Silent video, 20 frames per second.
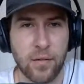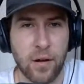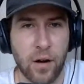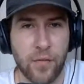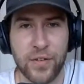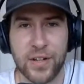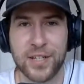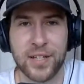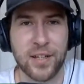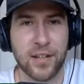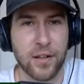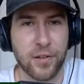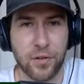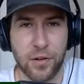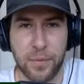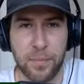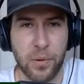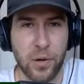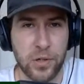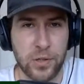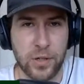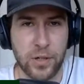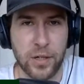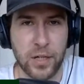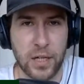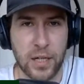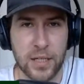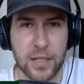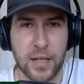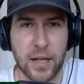Obviously, the three point
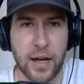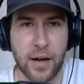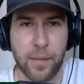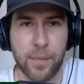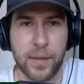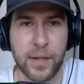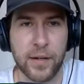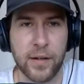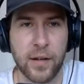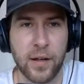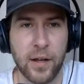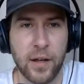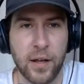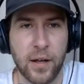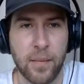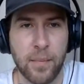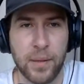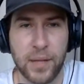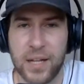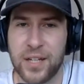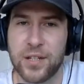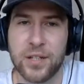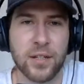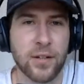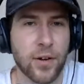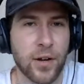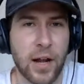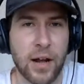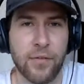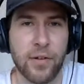shooting isn't helping, but they just
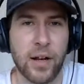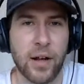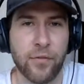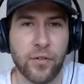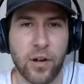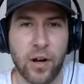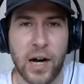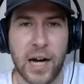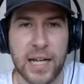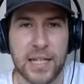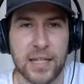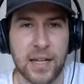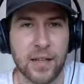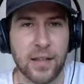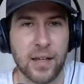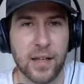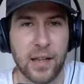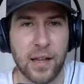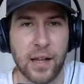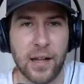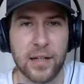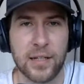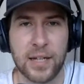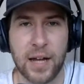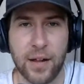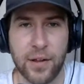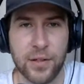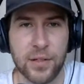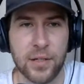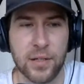don't have enough guys out there that are
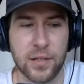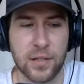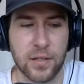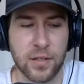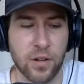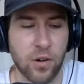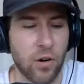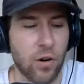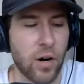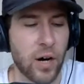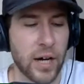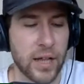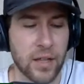talented to score.